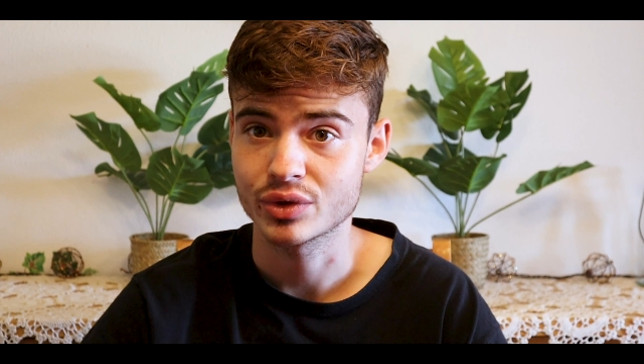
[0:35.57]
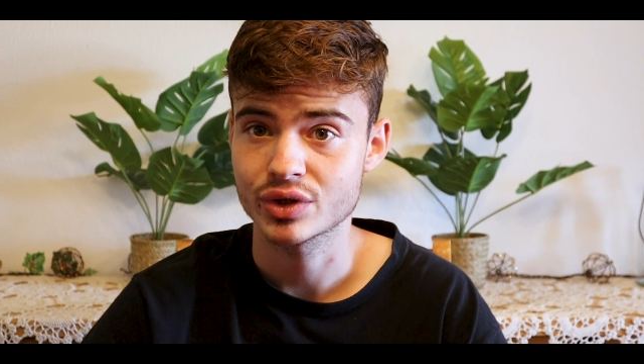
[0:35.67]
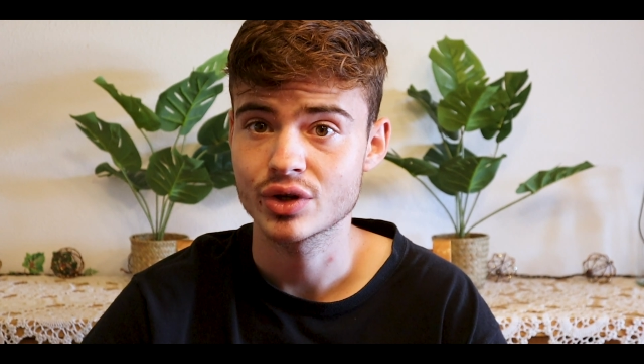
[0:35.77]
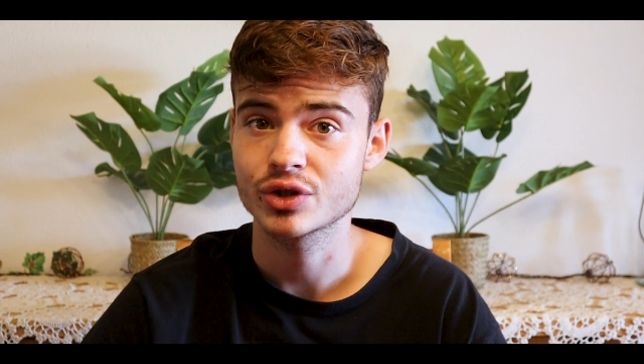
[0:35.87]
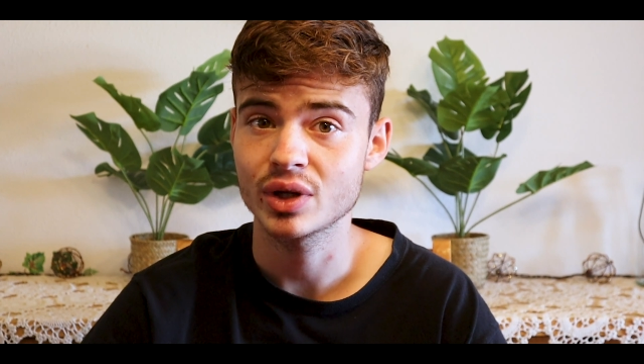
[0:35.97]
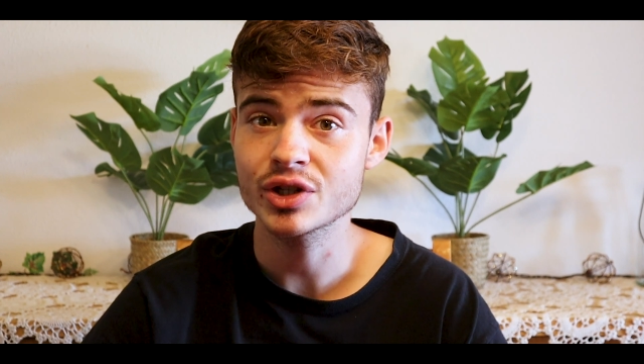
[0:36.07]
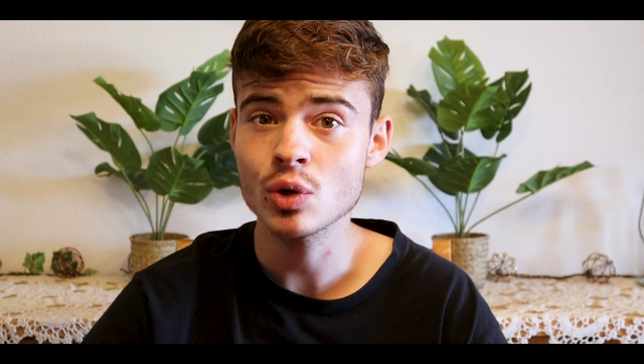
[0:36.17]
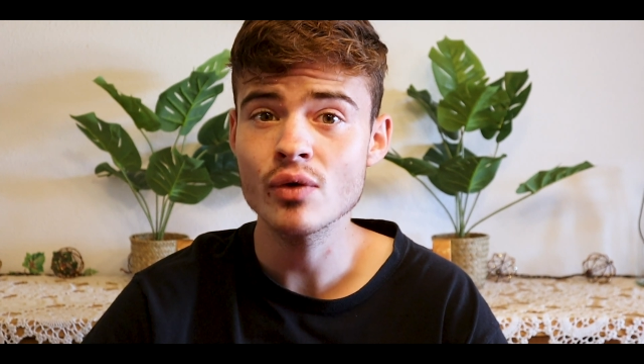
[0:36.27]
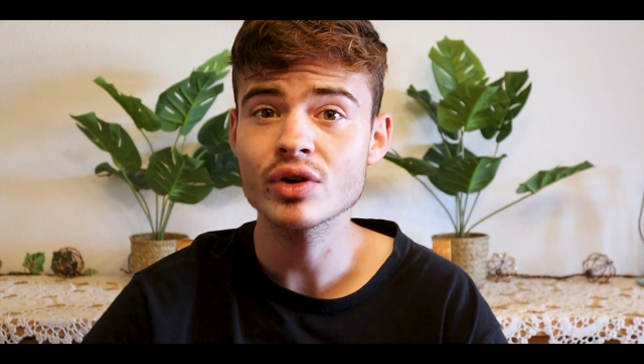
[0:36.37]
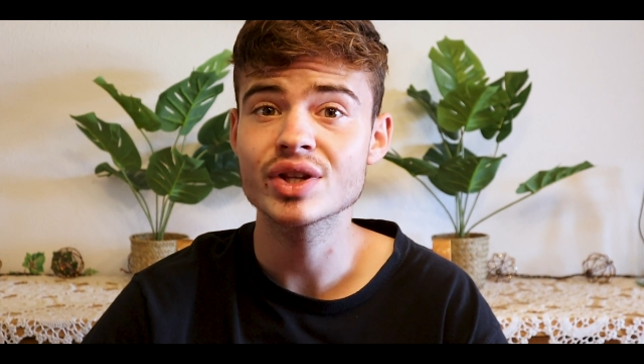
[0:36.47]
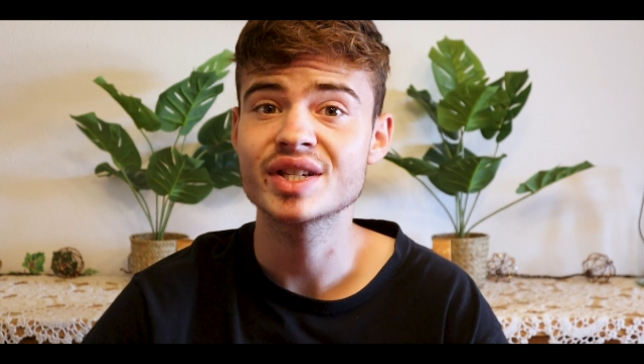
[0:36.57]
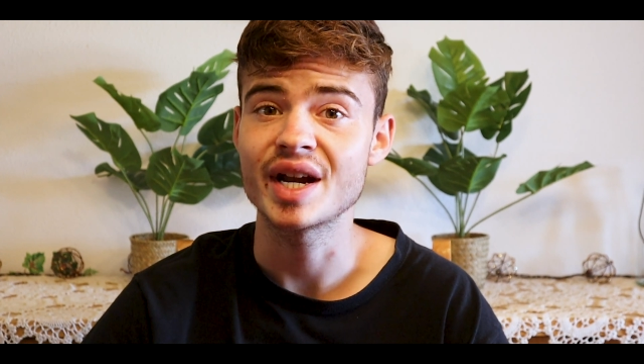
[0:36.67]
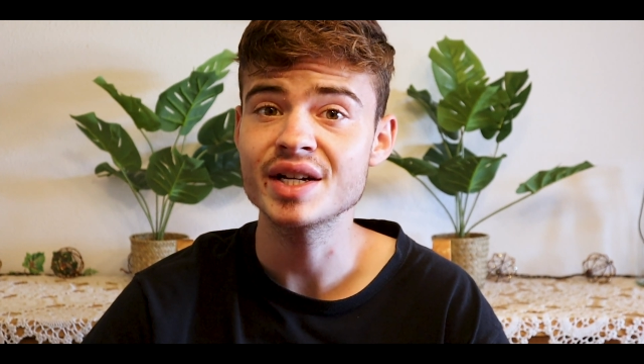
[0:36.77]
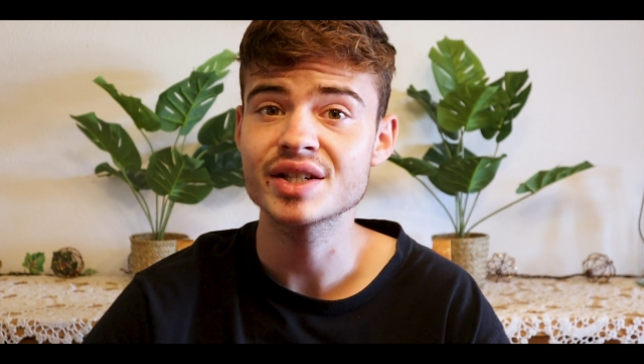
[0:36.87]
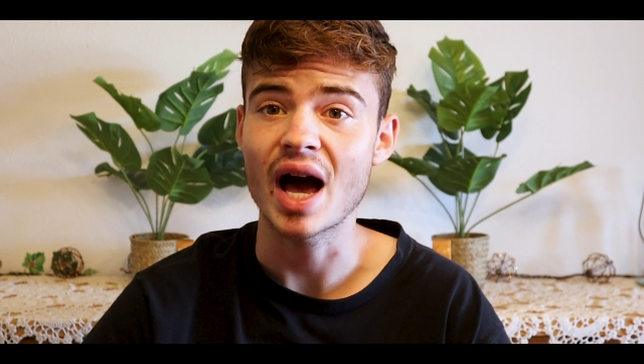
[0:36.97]
So let's go over the
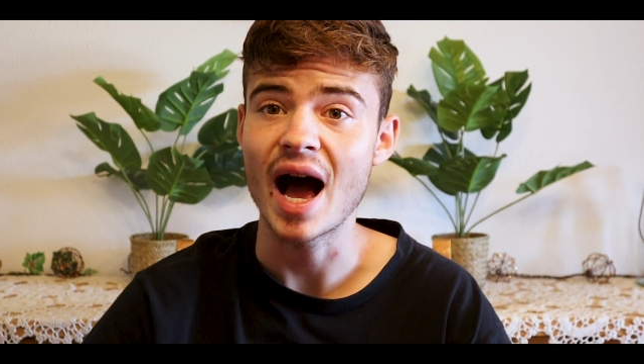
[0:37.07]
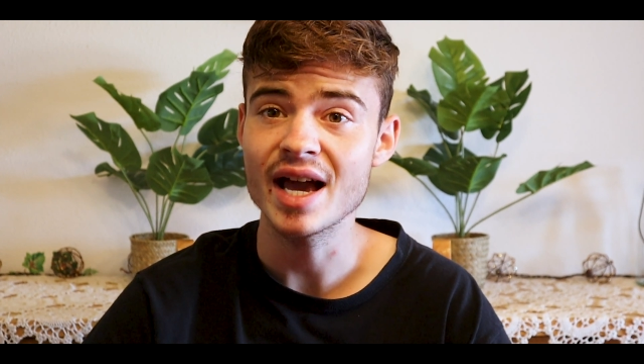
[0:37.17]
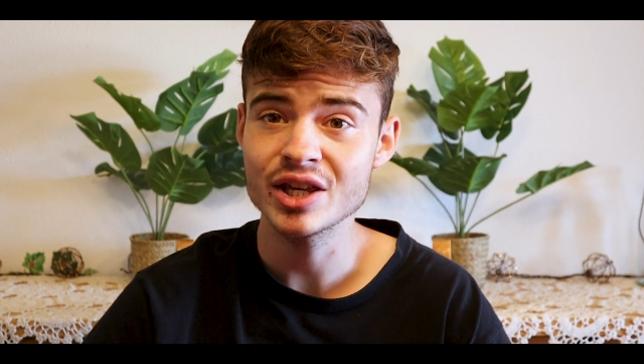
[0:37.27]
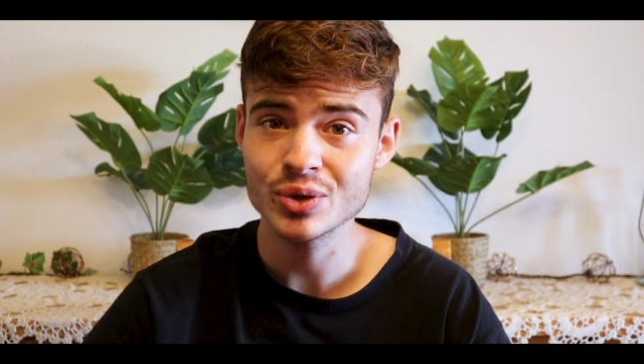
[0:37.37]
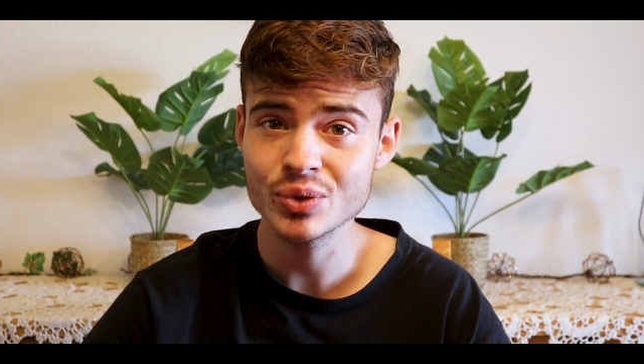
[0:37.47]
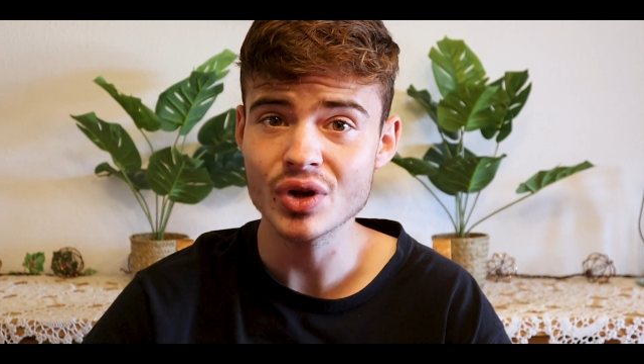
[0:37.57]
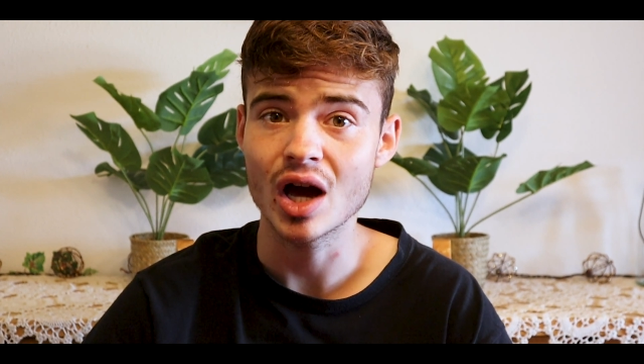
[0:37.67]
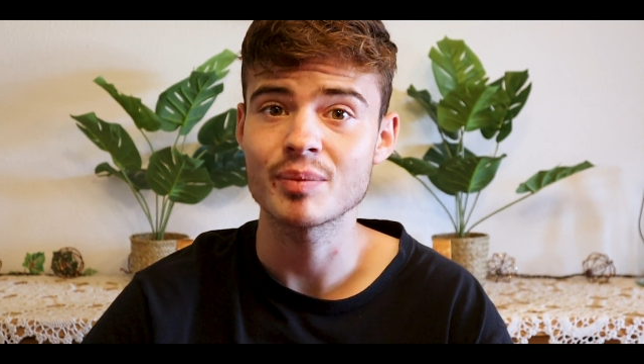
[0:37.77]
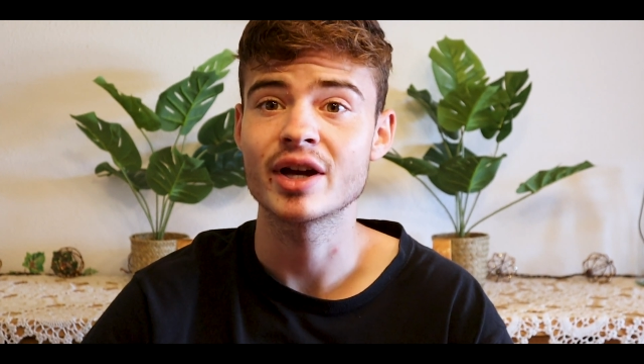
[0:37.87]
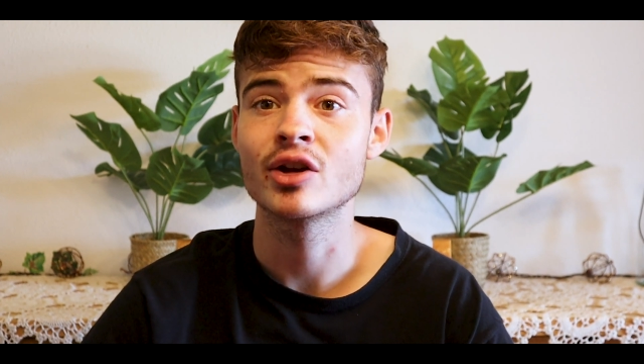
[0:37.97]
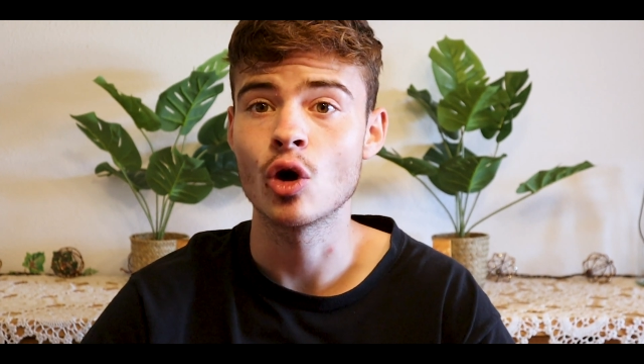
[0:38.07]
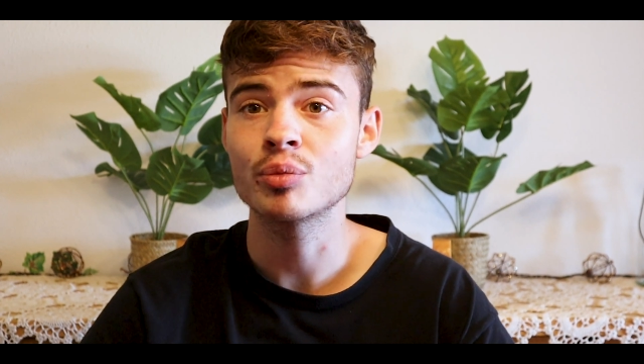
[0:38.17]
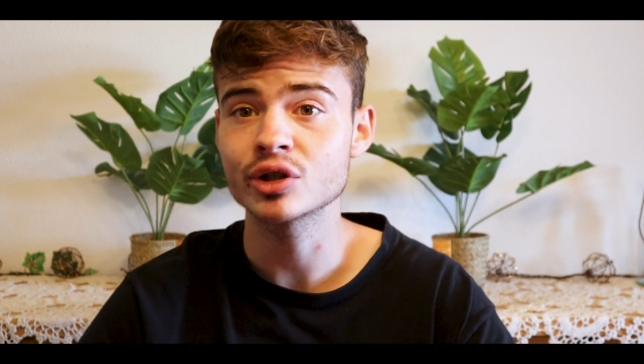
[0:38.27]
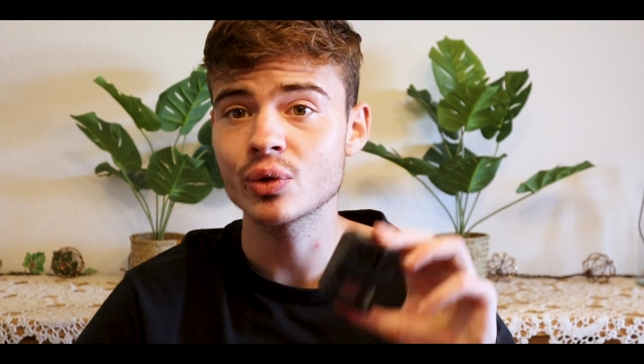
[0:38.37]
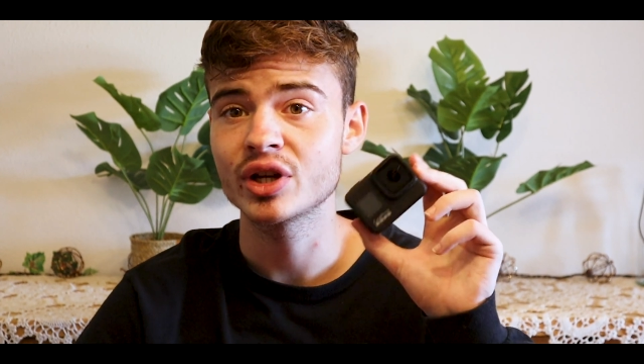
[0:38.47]
settings that I use on my
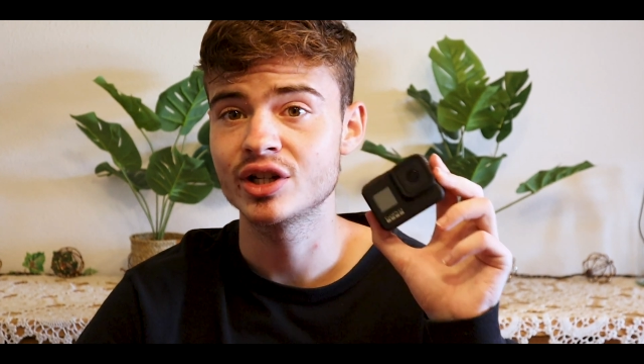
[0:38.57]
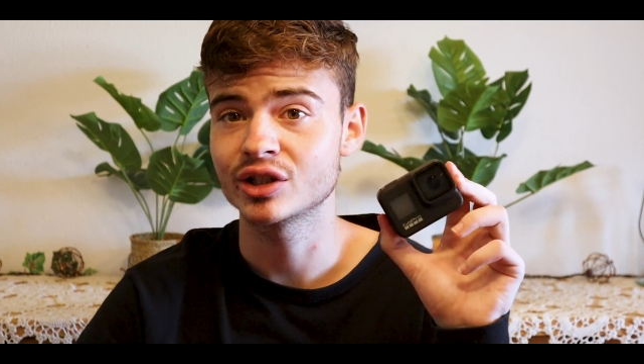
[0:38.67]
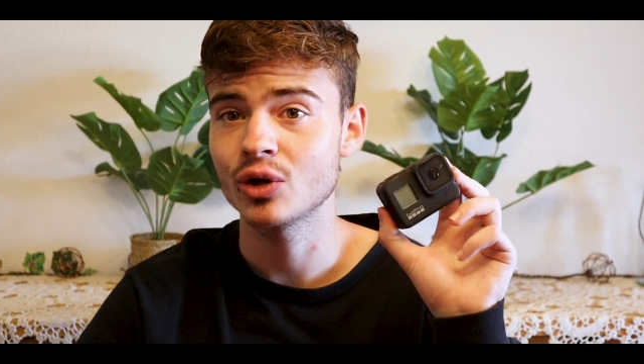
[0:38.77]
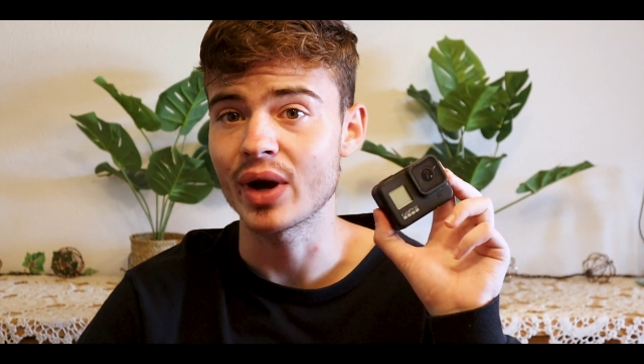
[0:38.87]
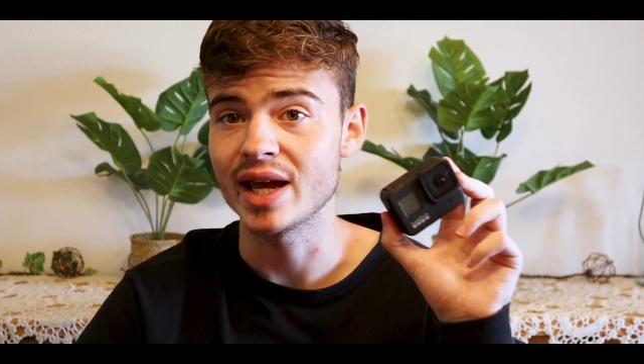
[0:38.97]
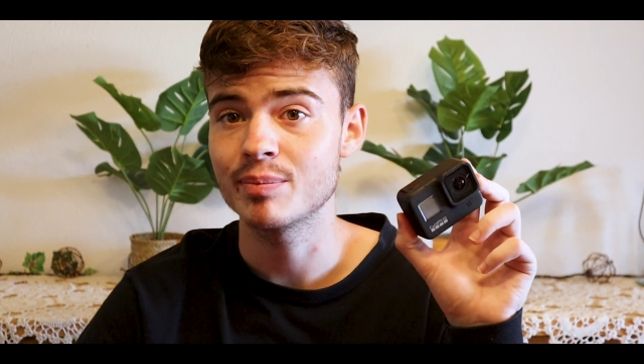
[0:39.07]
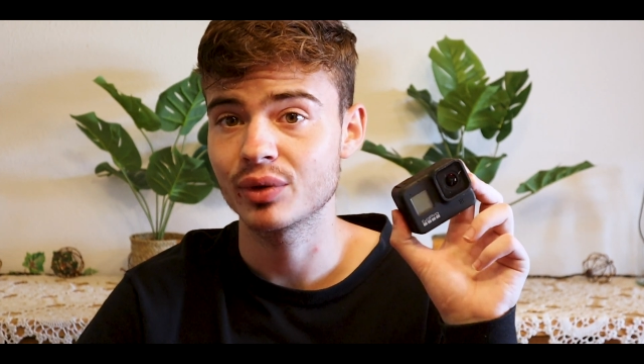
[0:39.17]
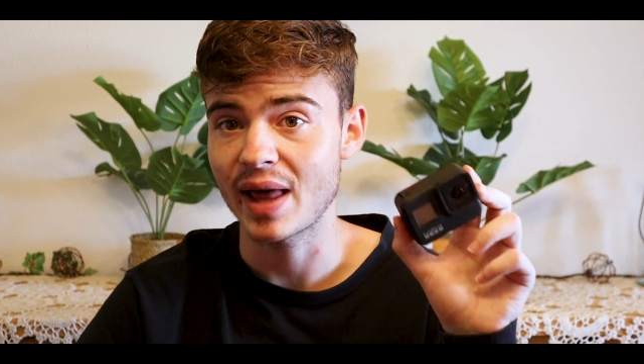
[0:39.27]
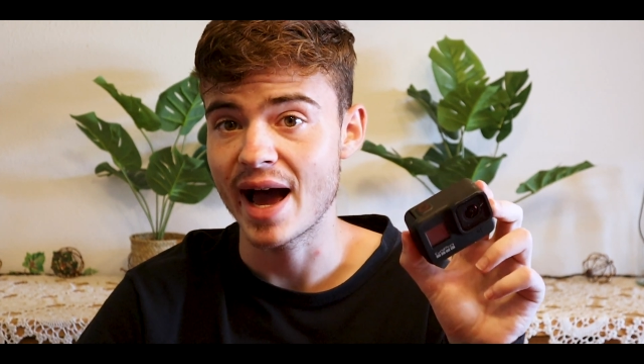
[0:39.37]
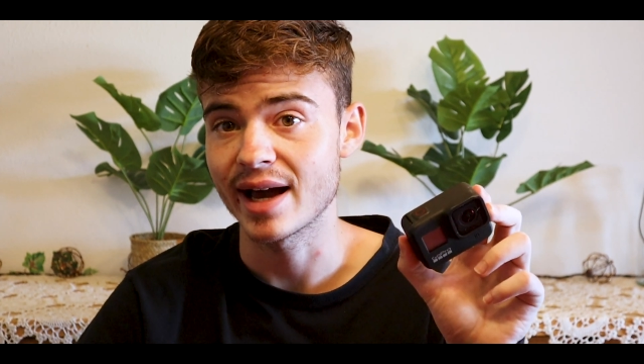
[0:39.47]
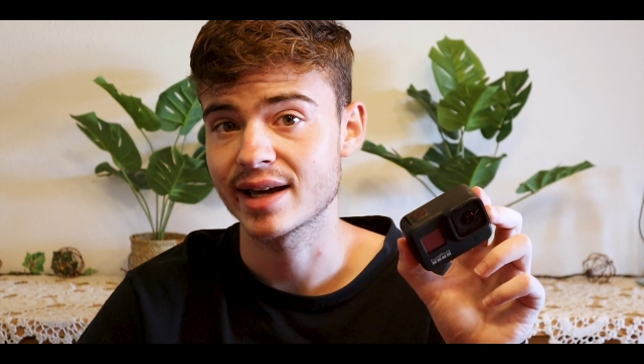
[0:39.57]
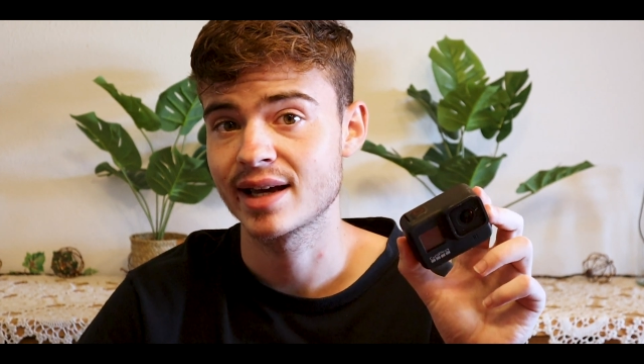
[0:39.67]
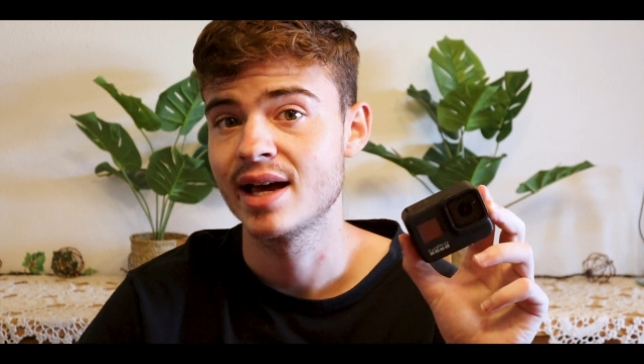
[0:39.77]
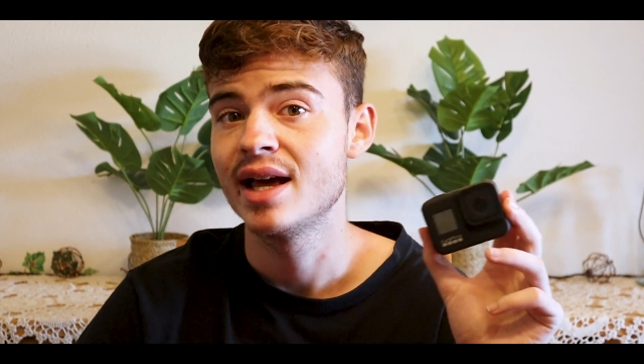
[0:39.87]
GoPro Hero 8 Black.